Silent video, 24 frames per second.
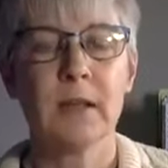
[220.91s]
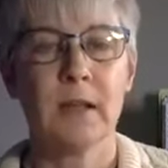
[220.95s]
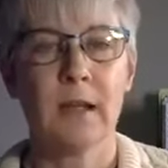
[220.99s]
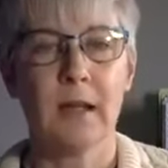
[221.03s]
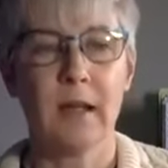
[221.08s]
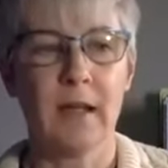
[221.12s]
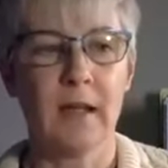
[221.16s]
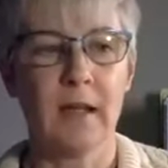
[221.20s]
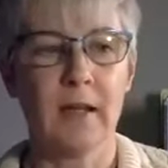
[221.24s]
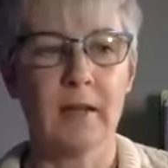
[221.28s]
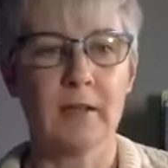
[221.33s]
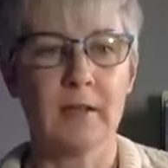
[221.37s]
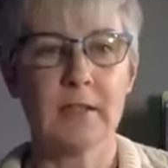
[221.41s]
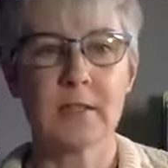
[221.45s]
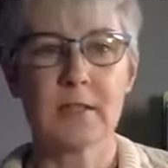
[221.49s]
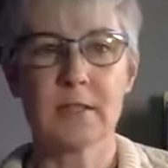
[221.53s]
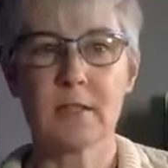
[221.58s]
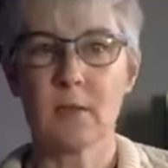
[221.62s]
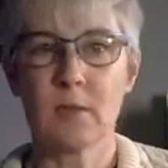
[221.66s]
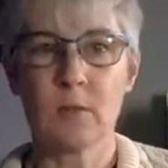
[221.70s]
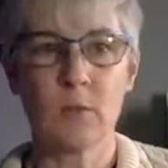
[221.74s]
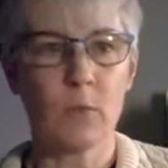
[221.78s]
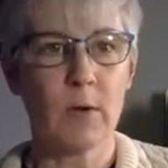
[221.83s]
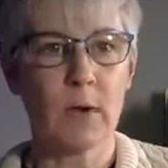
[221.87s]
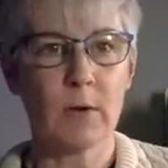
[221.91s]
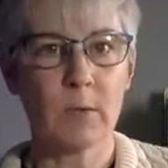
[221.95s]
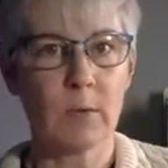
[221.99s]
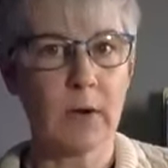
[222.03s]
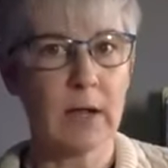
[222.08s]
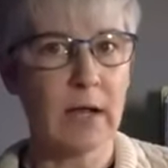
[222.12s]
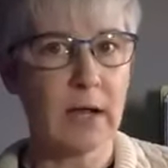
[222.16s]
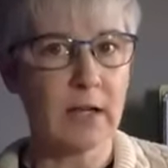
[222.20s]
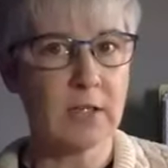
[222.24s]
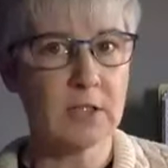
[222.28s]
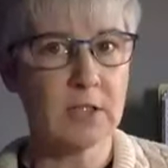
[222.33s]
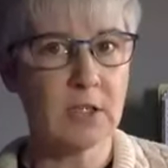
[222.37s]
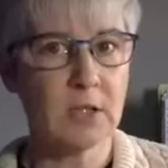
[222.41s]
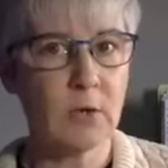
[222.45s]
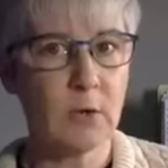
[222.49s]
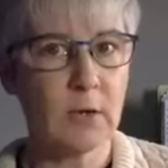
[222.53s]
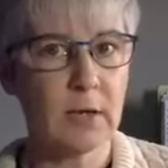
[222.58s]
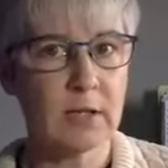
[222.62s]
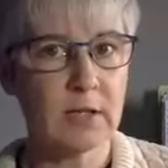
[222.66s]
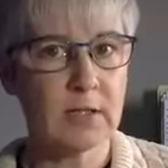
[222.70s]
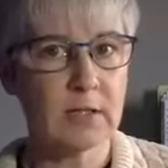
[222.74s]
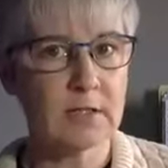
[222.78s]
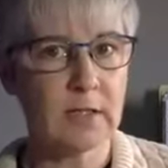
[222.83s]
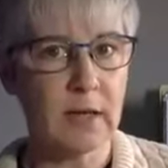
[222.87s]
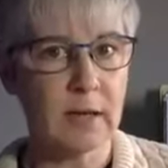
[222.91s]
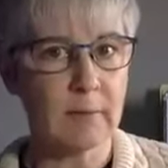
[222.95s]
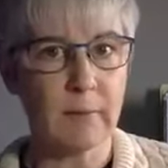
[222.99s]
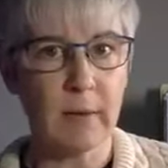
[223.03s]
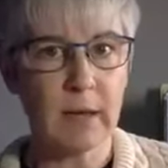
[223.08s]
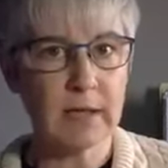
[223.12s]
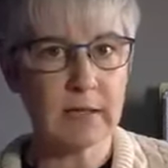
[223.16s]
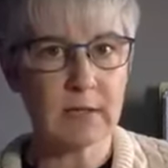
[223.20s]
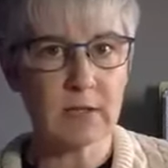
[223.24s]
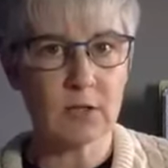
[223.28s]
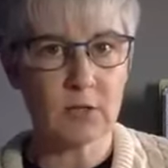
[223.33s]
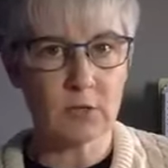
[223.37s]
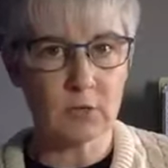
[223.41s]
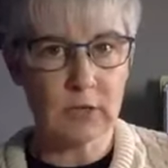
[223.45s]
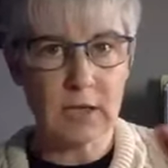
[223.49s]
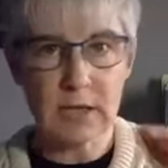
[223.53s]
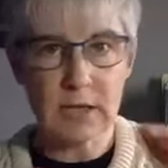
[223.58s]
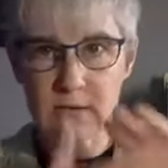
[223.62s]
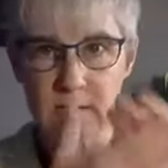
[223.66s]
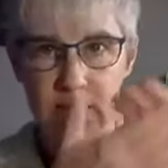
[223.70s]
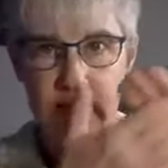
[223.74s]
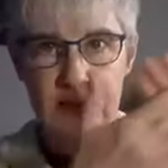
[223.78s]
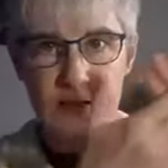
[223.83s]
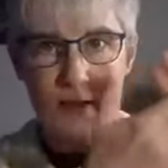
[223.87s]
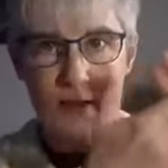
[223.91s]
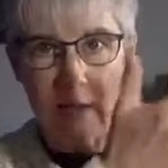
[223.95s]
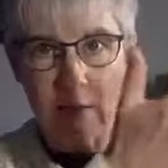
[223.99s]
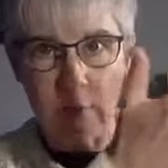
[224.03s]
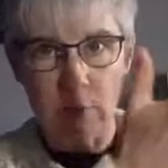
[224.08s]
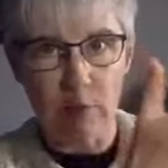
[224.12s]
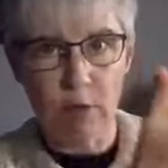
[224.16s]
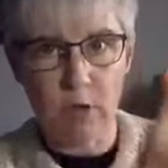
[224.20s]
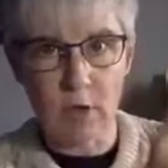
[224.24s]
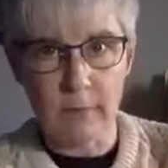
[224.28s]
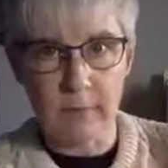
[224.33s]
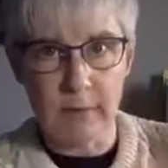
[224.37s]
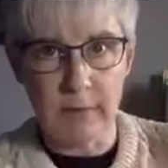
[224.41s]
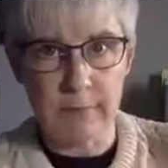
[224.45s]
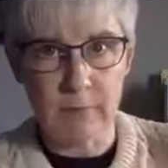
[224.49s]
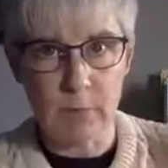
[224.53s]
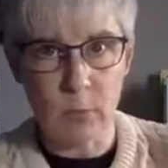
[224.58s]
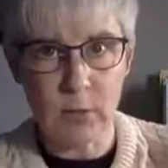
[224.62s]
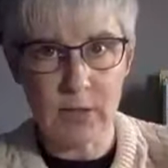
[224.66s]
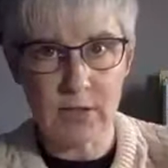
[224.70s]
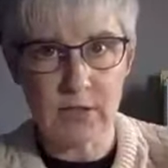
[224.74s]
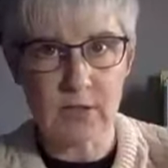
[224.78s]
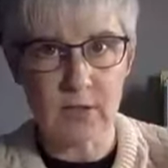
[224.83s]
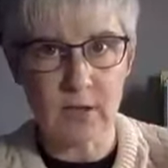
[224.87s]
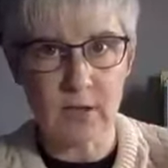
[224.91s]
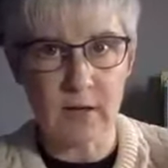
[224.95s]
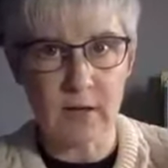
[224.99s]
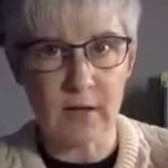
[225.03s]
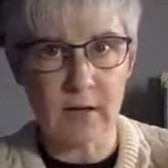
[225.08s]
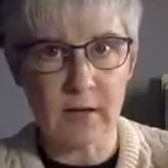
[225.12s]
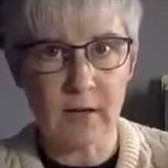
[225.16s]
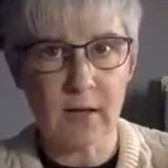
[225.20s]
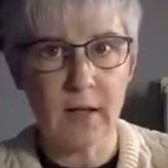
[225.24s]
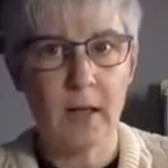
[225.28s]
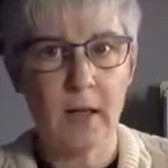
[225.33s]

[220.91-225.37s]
And one way I do it is I might create the slide with all my points on it.